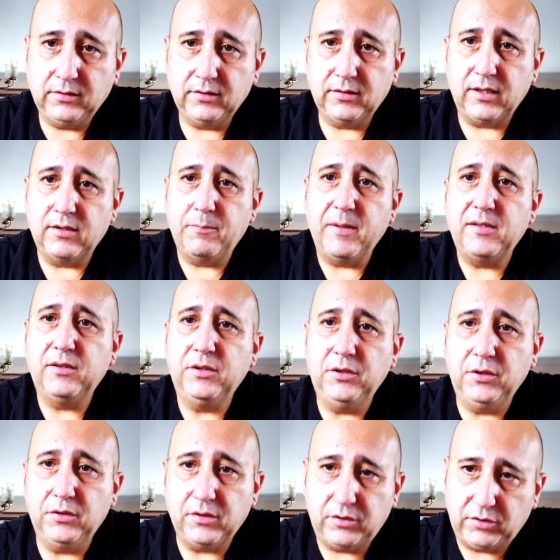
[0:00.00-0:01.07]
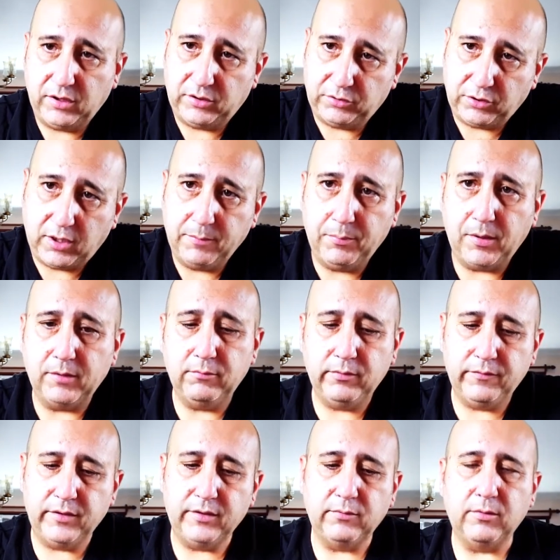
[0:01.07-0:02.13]
so it's best to use a, a tripod
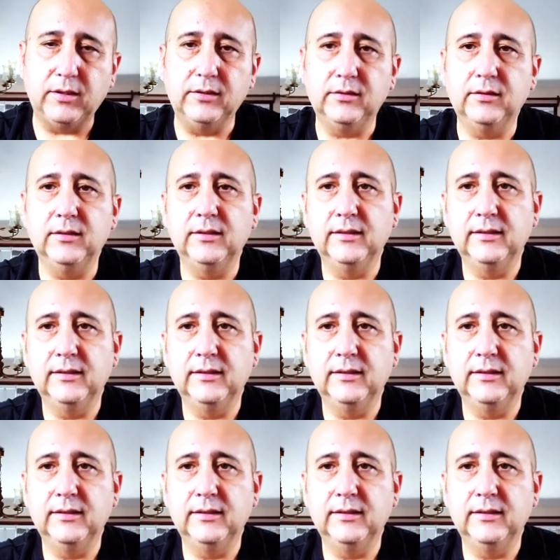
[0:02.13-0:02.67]
with this one